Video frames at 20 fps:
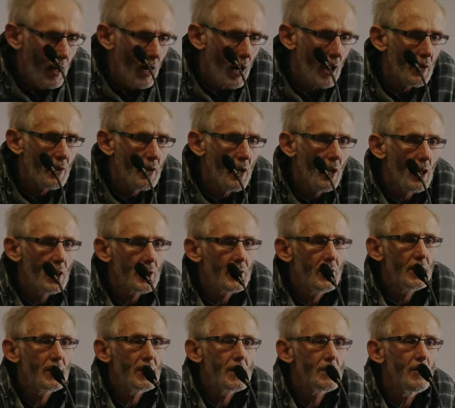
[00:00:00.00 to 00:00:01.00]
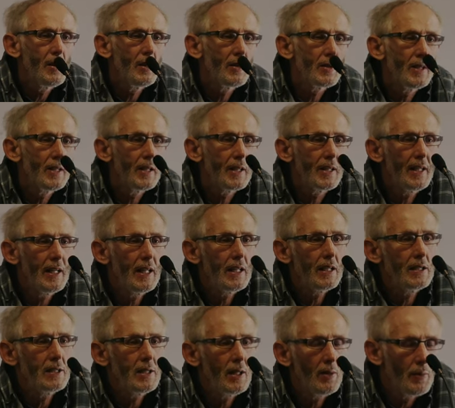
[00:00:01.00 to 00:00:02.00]
A God that is building a
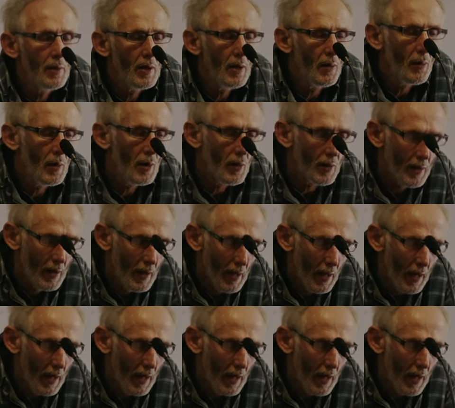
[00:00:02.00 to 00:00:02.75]
kingdom that will